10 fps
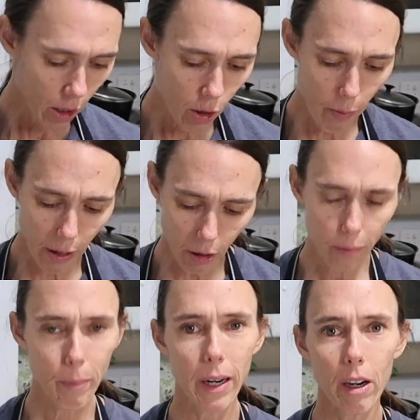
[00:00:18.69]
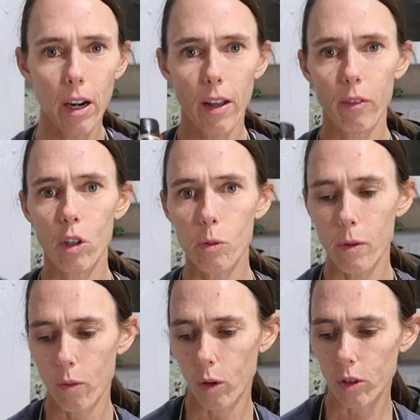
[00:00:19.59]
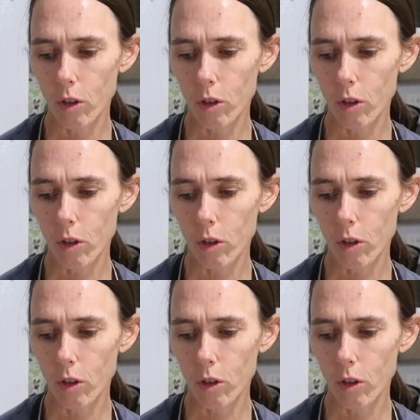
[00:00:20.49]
you may or may not have used before.